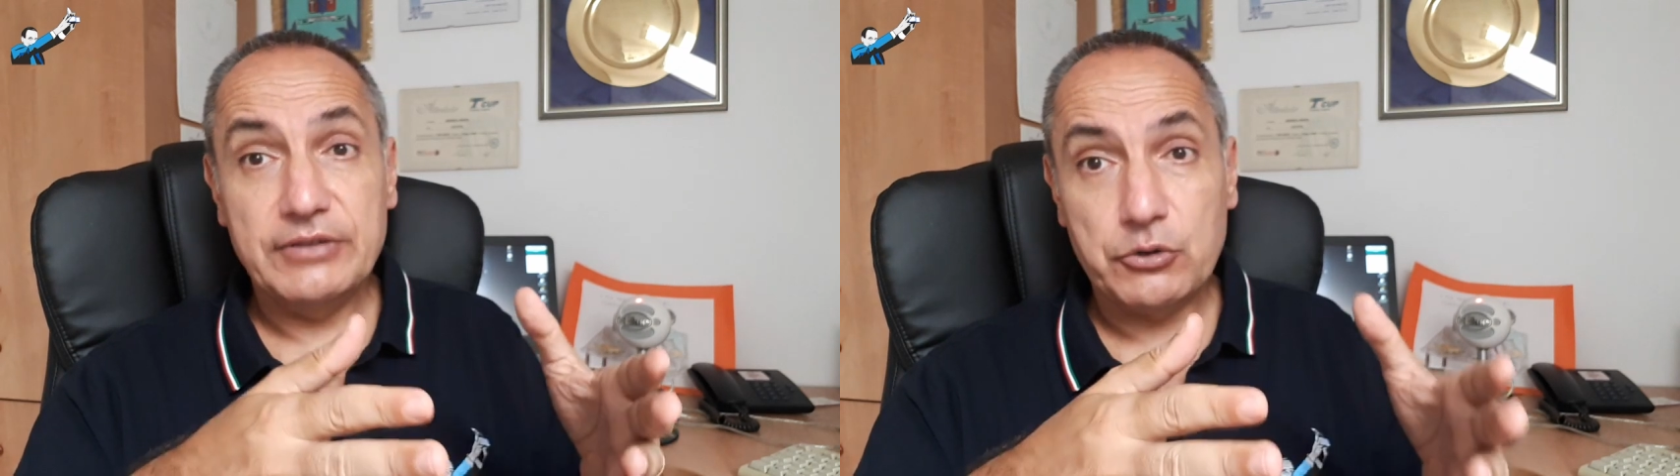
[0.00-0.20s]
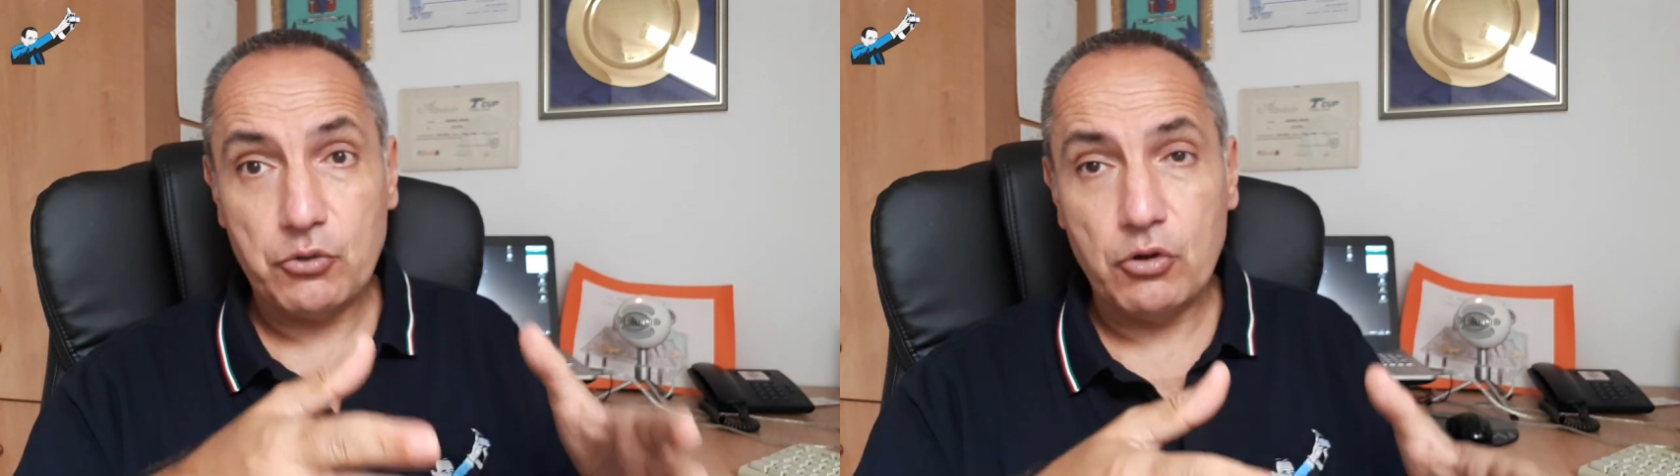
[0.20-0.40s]

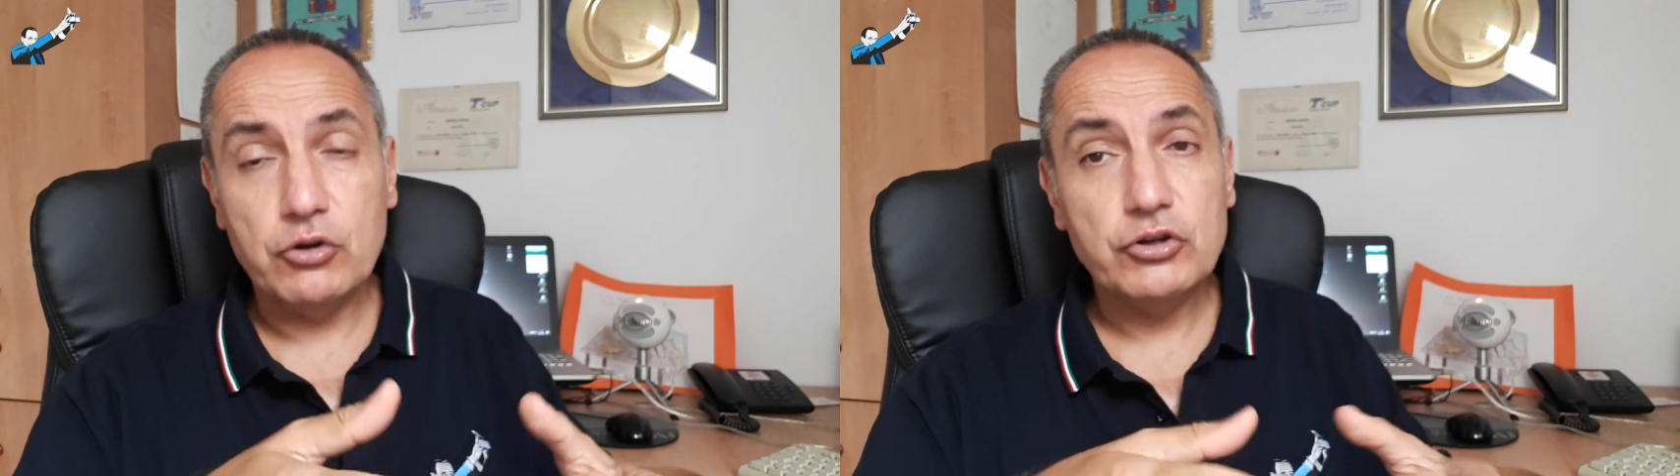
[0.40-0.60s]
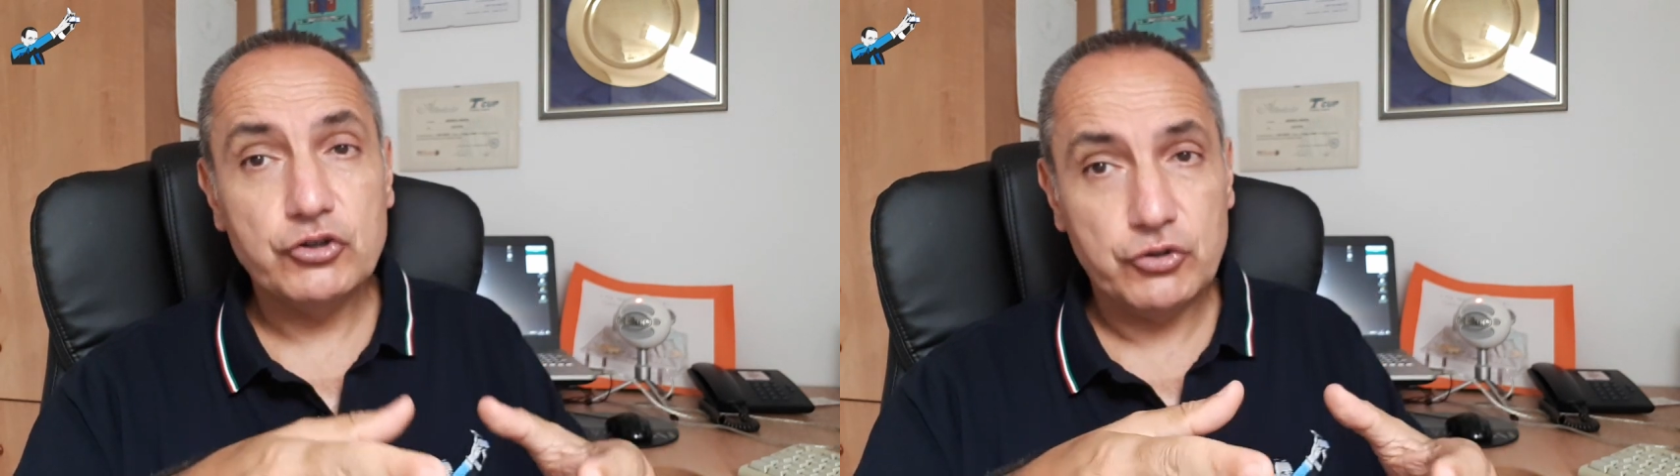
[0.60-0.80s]
the
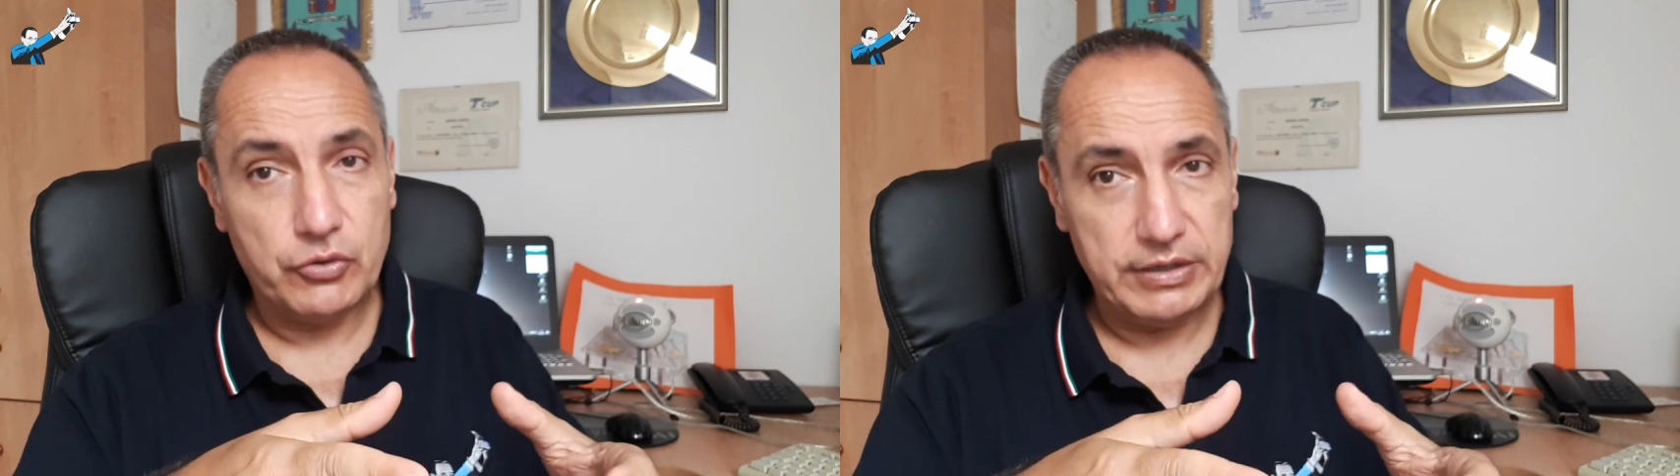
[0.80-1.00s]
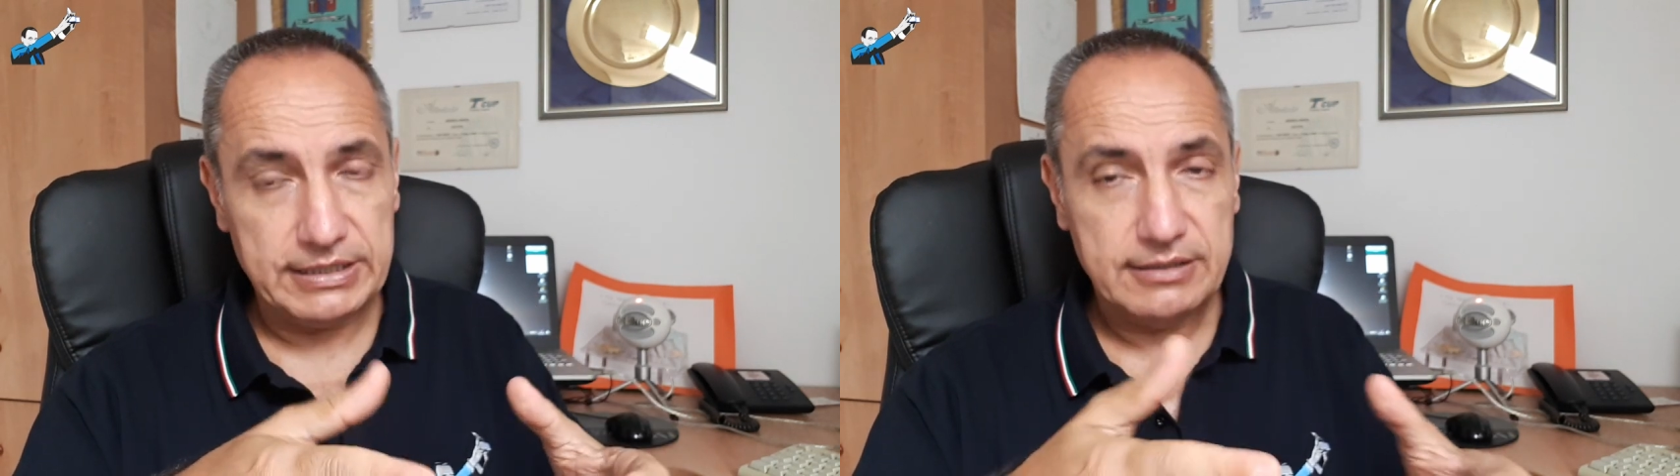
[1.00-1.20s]
wrong
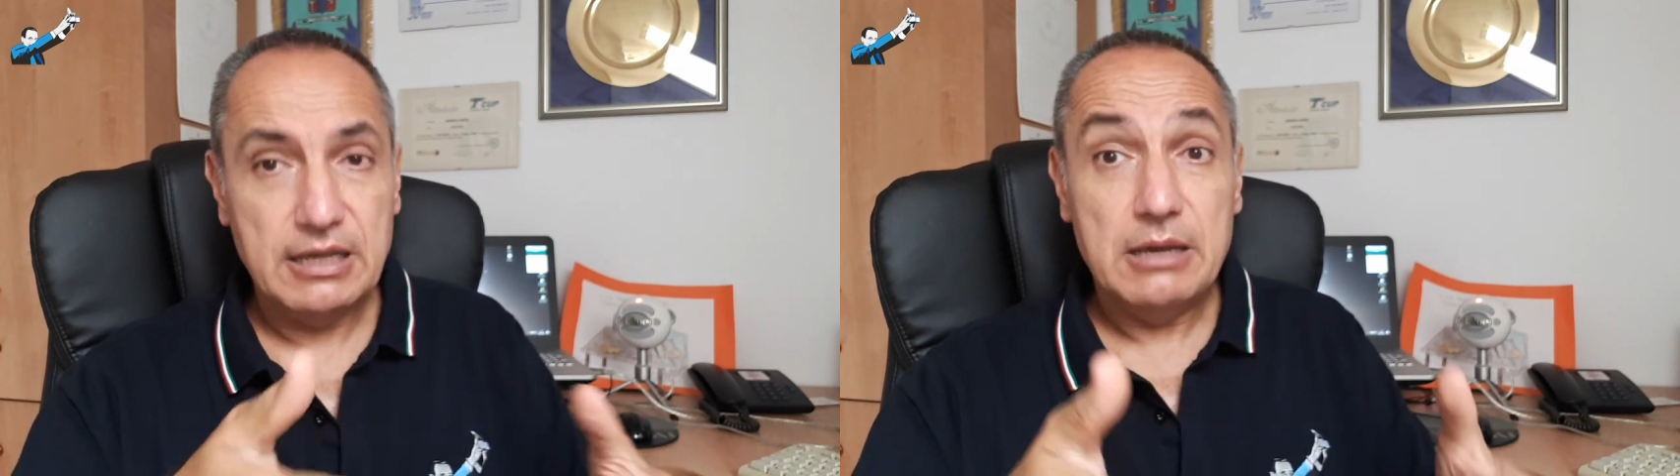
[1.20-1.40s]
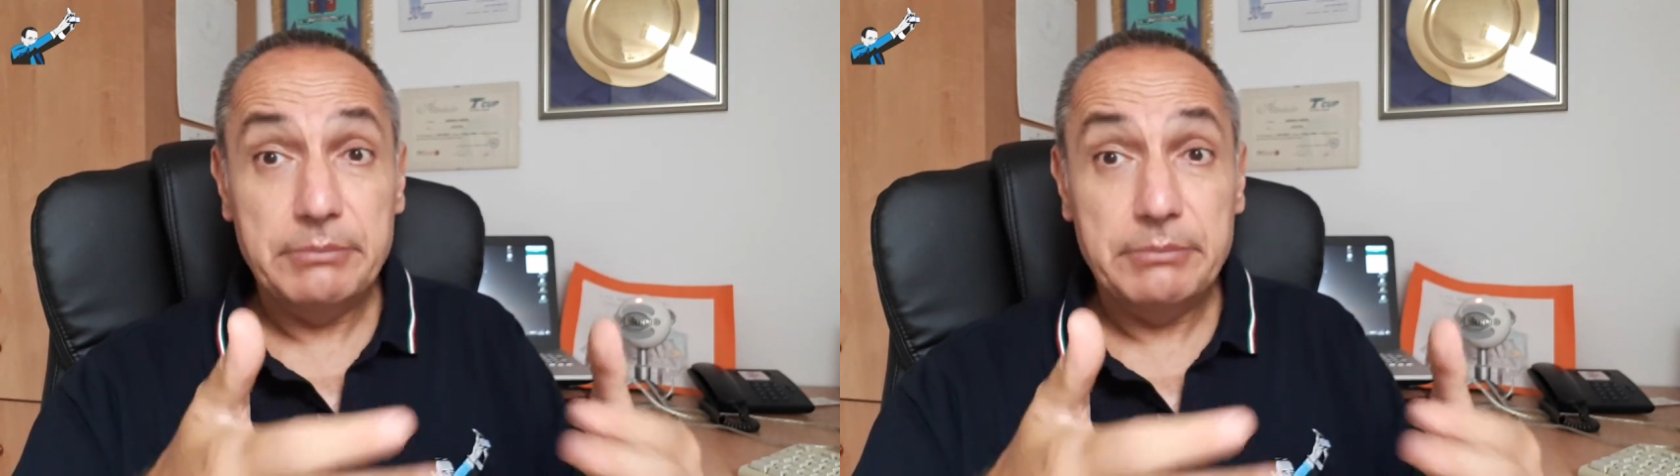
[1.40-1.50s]
choice